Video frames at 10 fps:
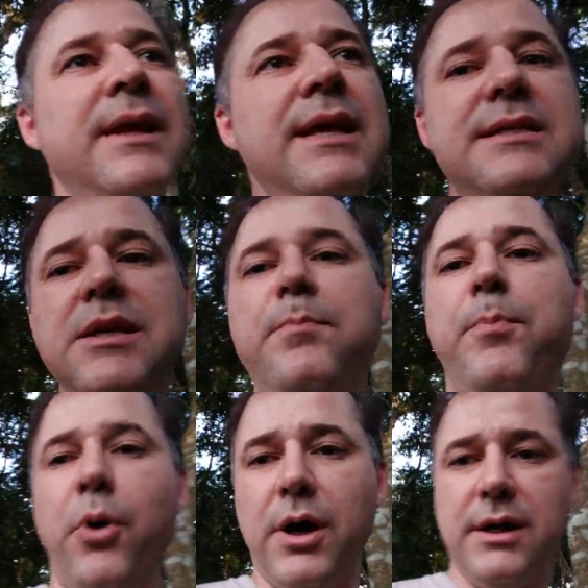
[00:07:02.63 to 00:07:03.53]
is
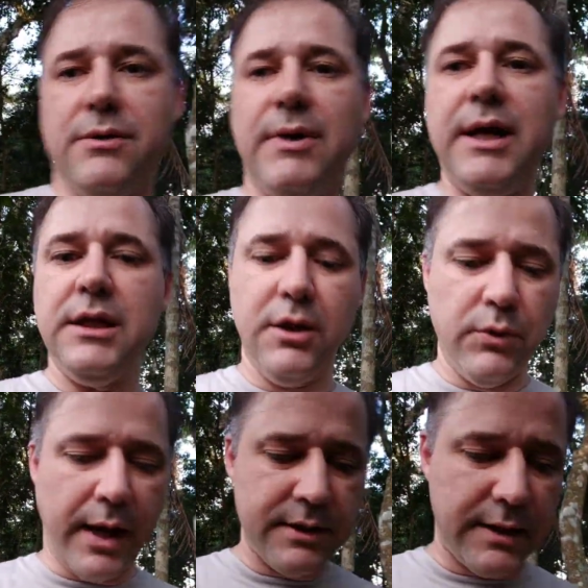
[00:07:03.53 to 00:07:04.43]
important, right?
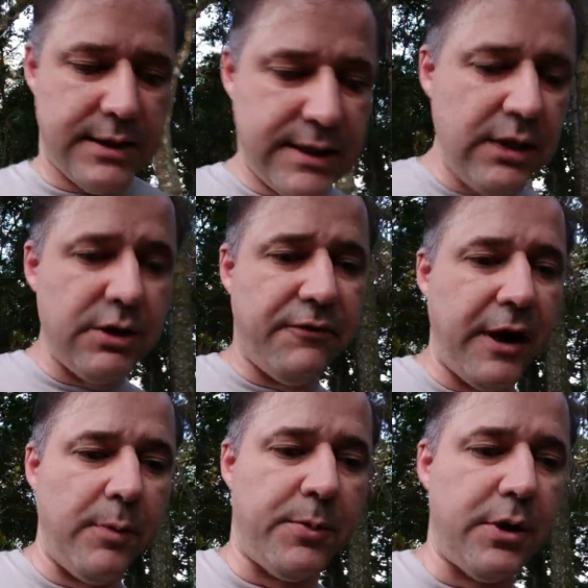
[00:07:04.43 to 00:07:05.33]
A senior
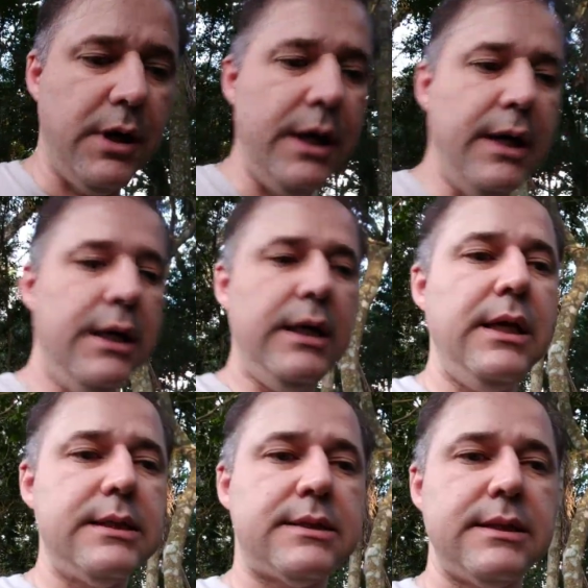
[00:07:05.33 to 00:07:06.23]
developer
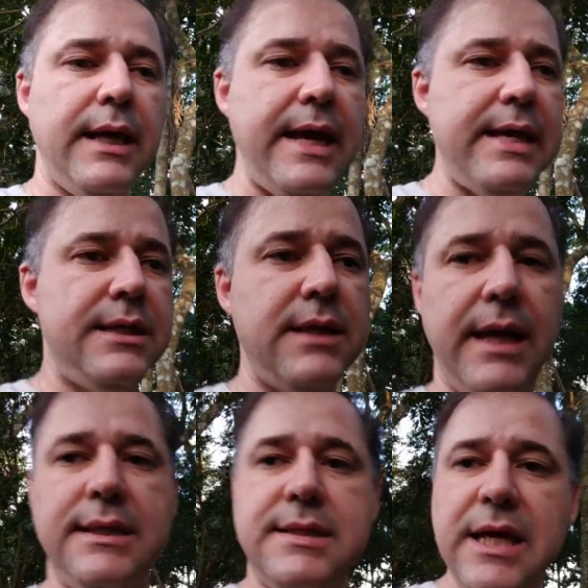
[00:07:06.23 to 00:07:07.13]
is a
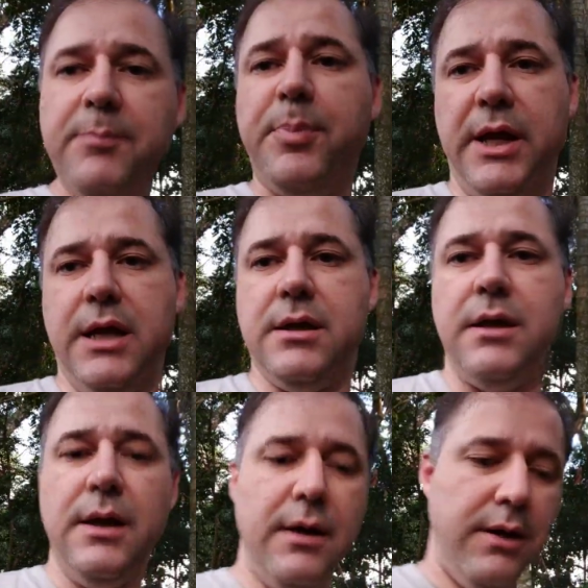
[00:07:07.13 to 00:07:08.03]
team player,
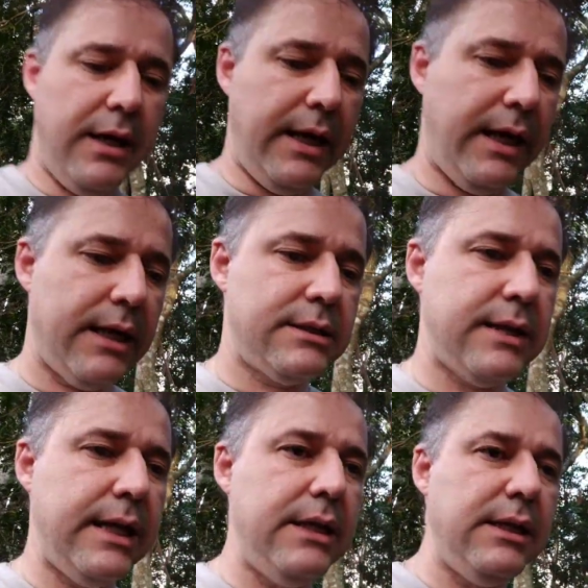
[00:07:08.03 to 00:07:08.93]
and
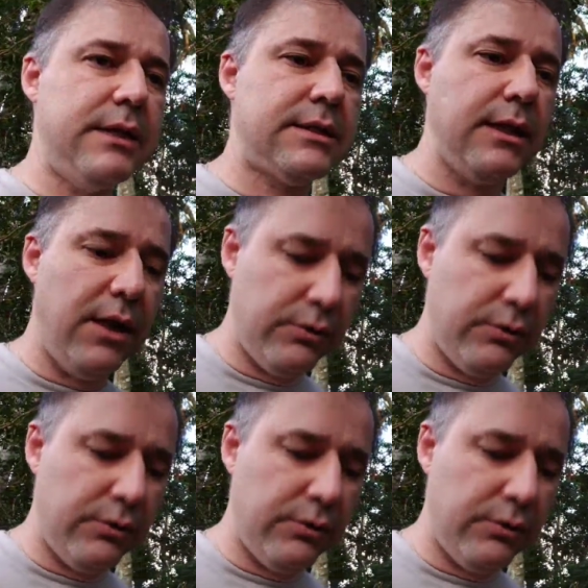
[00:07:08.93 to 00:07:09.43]
it's,